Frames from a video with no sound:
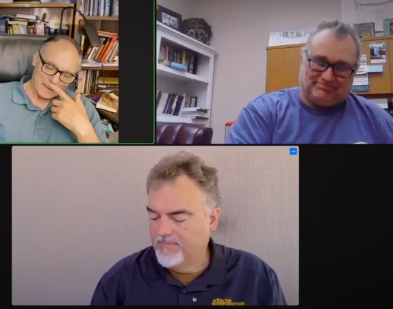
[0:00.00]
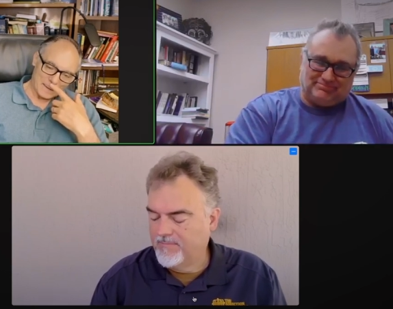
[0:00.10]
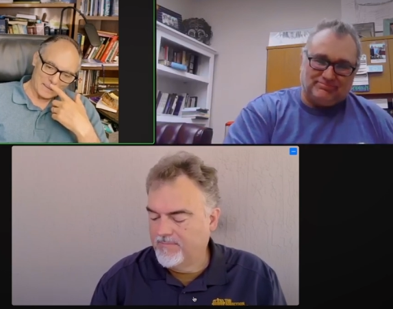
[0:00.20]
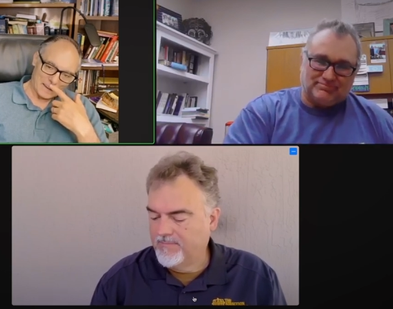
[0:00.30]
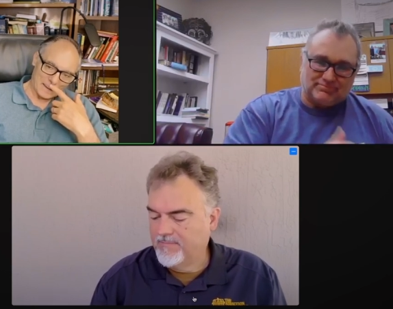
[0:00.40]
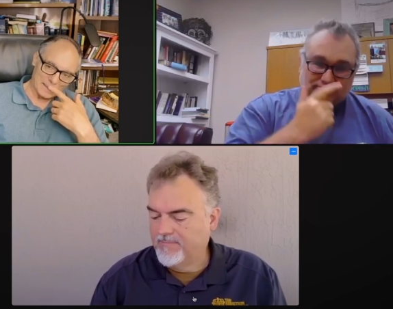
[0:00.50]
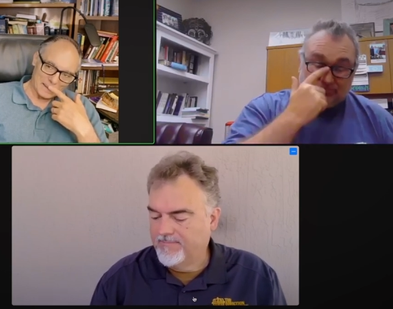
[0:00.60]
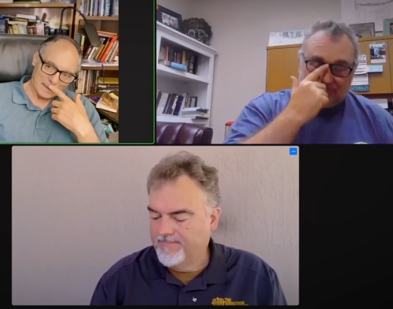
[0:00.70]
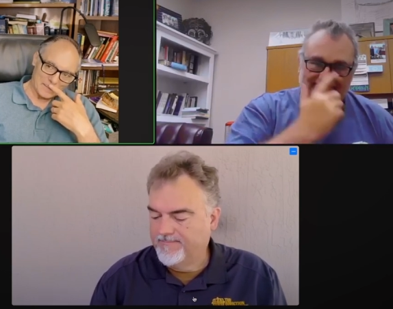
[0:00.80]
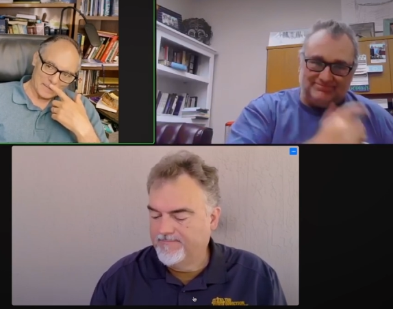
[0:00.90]
Speaker 1: know, that
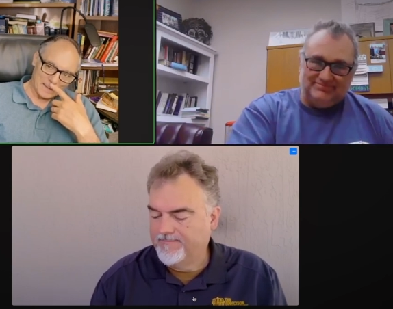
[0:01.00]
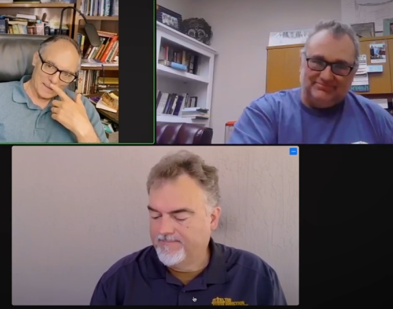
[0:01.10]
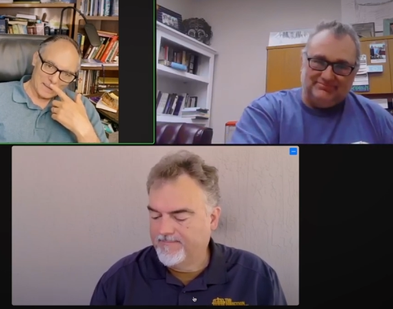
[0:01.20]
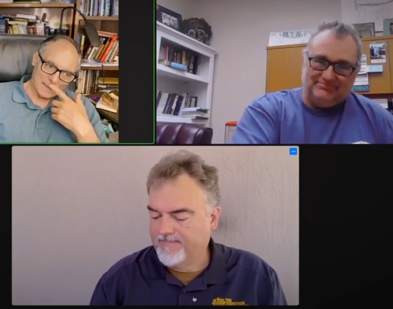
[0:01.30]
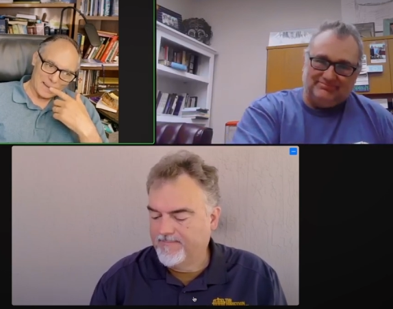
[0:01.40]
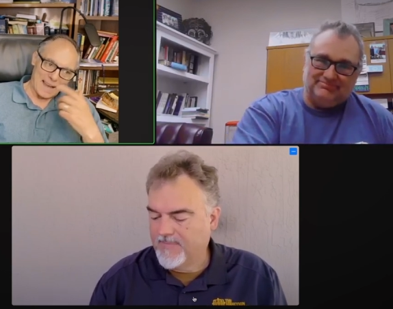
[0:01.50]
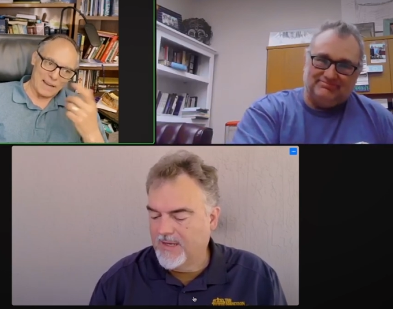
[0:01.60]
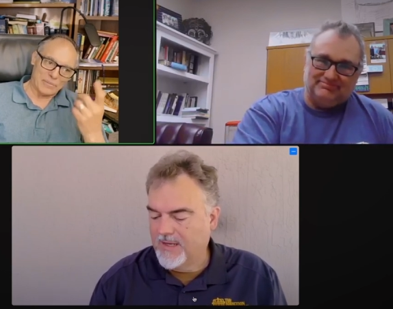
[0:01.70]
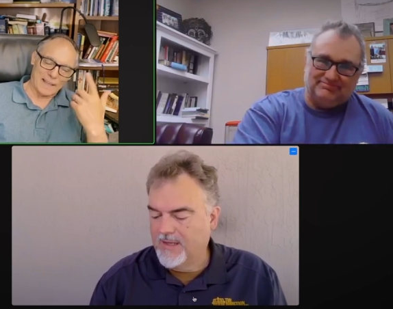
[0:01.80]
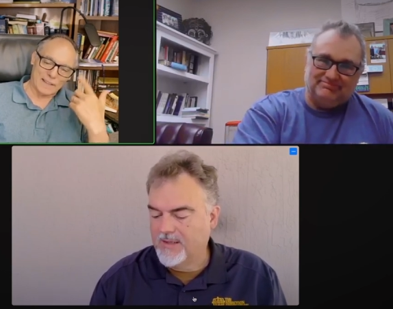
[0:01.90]
uh, to
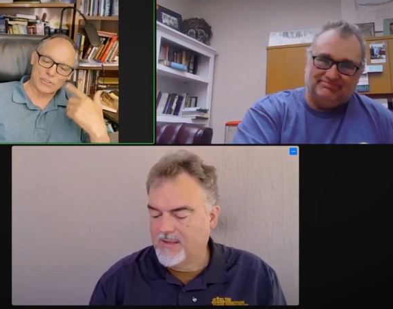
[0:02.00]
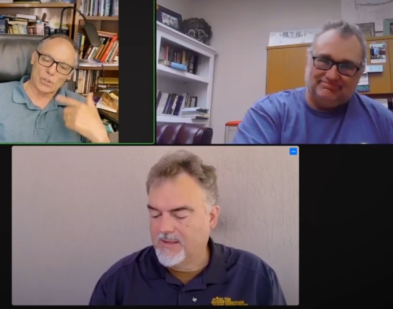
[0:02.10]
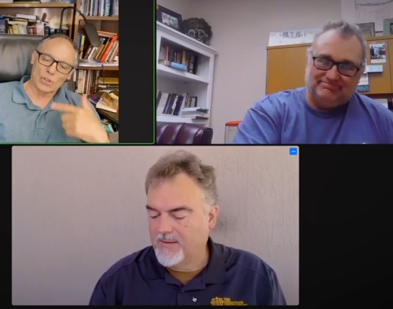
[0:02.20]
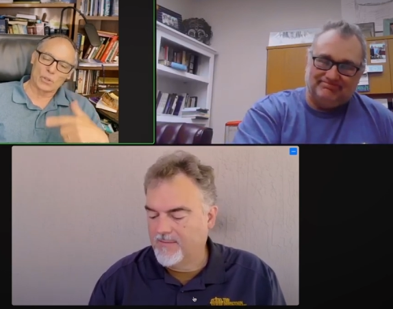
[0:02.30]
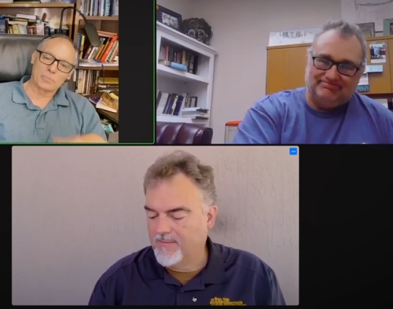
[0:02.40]
have that eternal